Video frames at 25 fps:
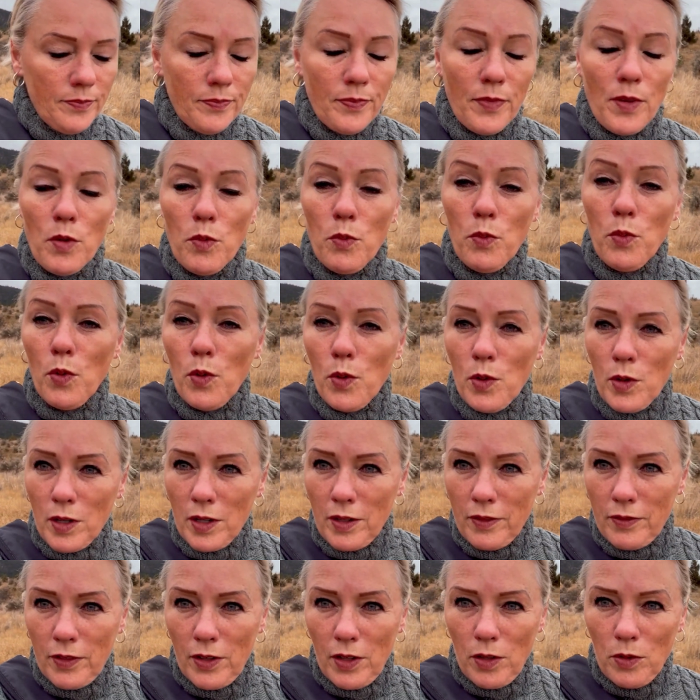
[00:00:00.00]
war
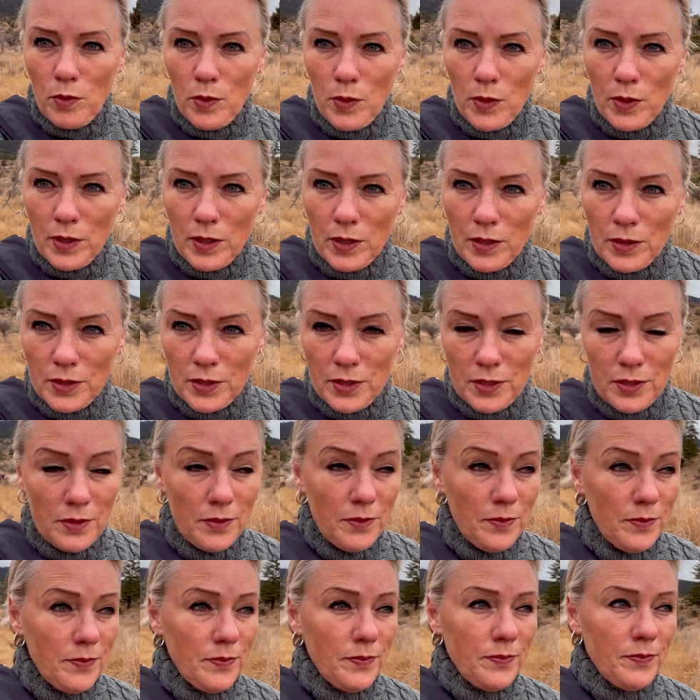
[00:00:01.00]
of all wars,
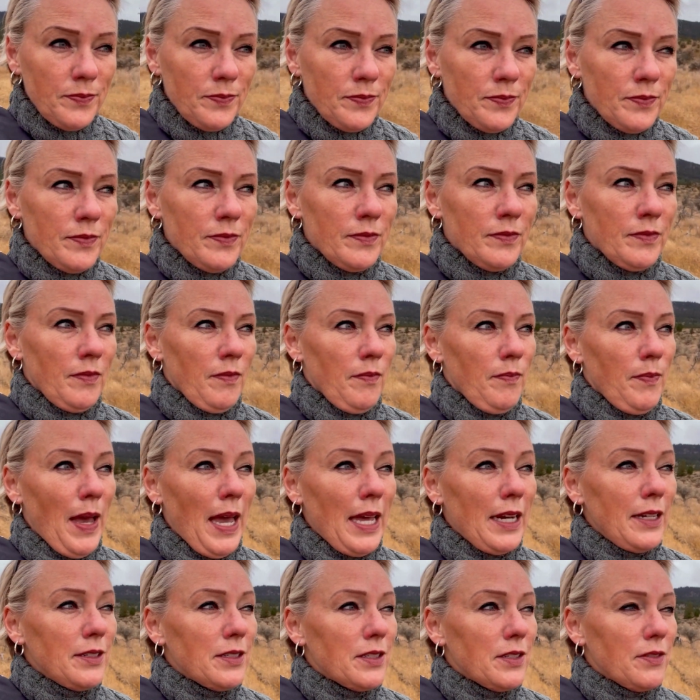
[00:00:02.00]

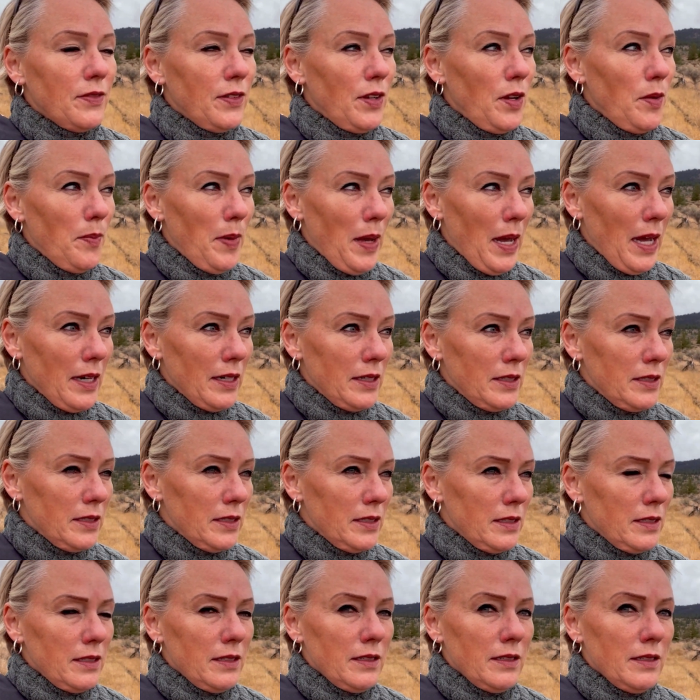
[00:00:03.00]
battles of all
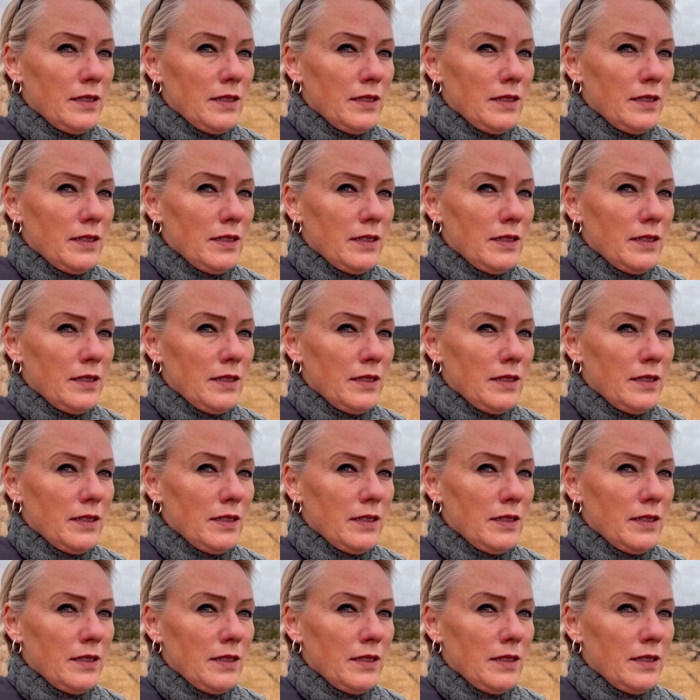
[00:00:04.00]
battles.